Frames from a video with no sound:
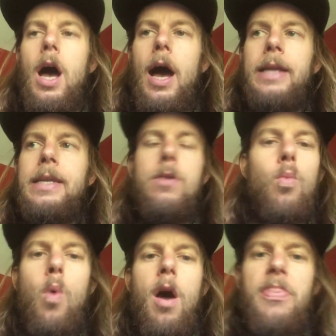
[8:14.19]
I didn't
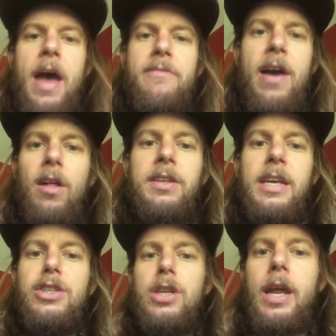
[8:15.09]
want that
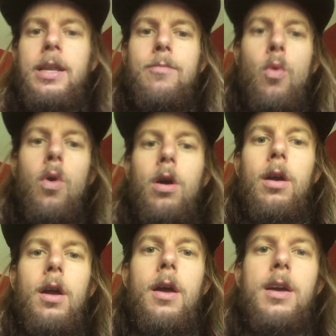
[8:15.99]
validation anymore
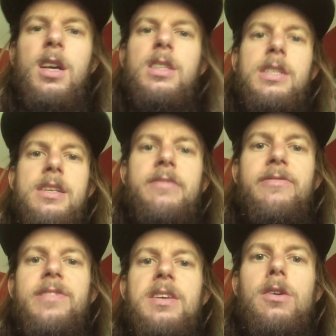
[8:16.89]
because it didn't
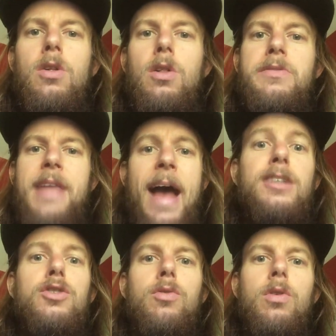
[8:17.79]
feel
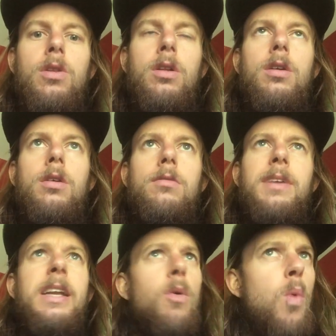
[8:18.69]
natural
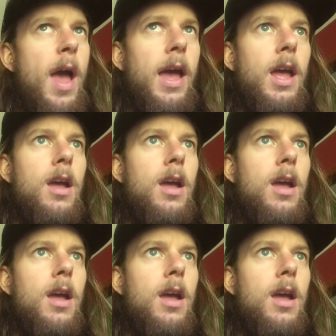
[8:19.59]
in a way.